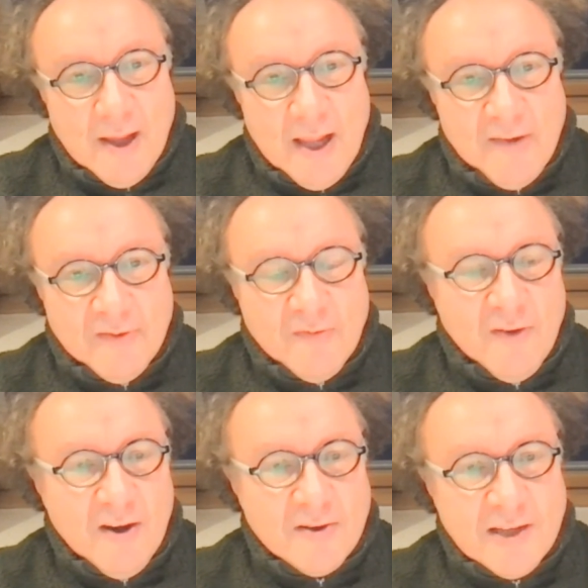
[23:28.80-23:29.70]
if the
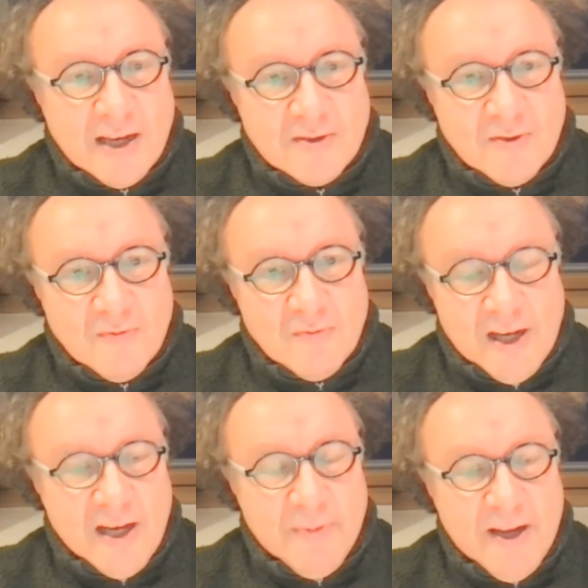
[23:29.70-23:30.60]
virus hasn't
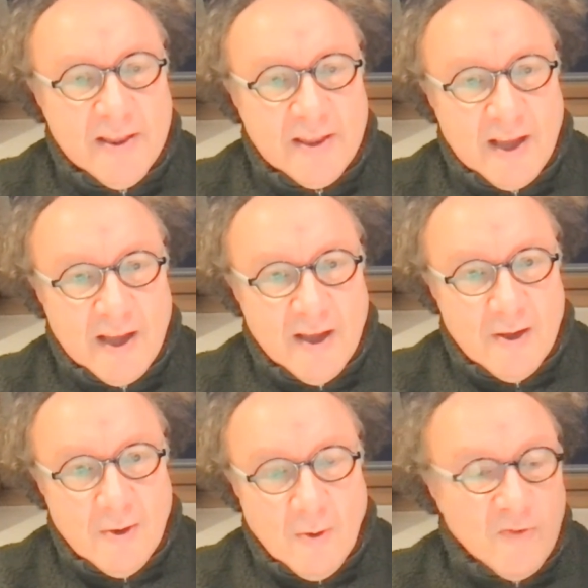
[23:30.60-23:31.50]
really been there?
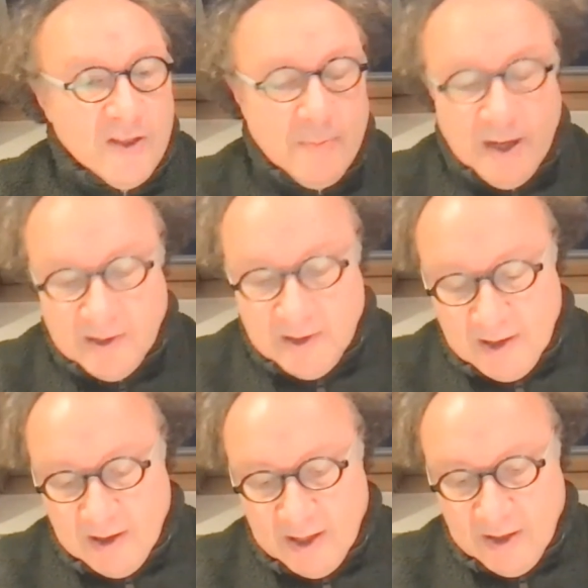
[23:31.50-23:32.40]
Or for that matter, the
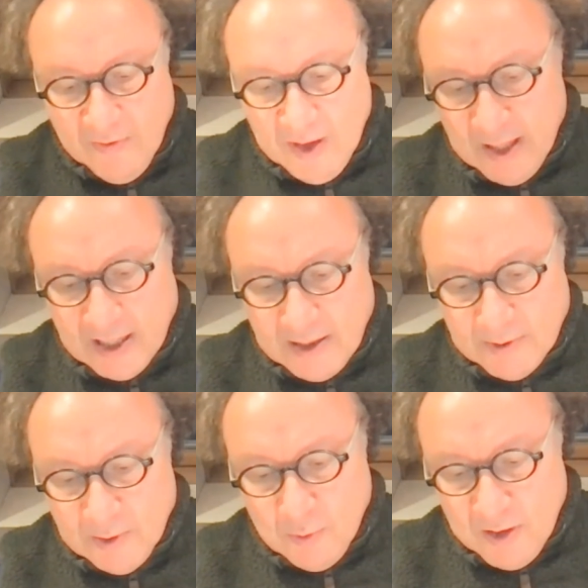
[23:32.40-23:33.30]
kind of things I was
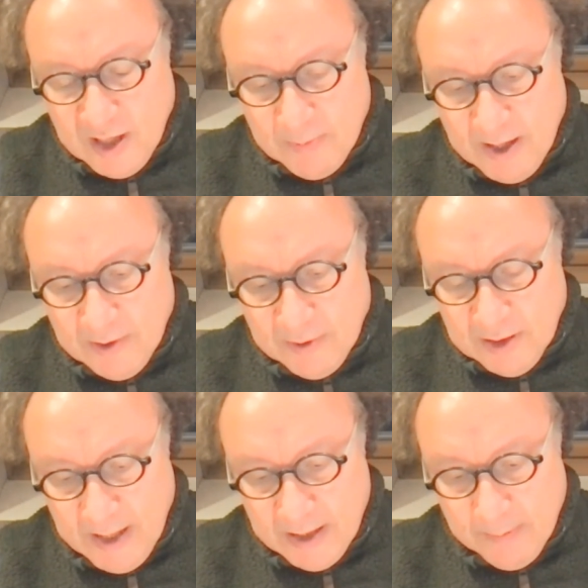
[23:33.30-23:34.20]
talking about
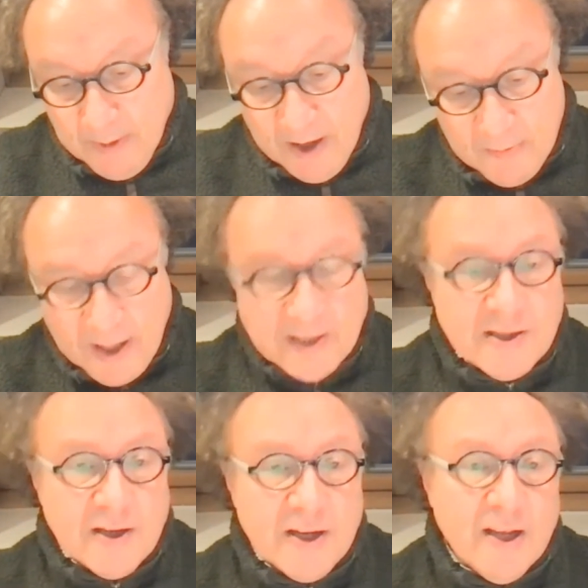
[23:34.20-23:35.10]
in the biobank
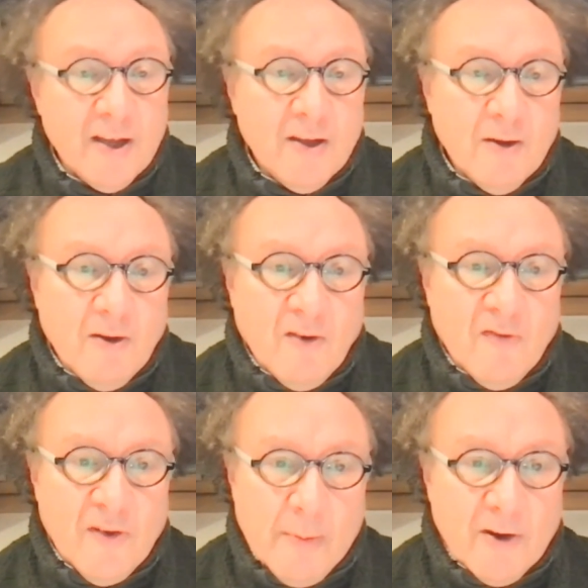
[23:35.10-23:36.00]
study of
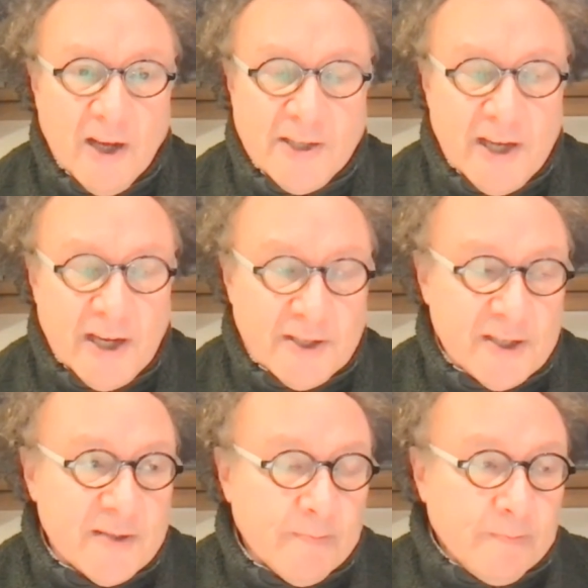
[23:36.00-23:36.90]
MRI changes.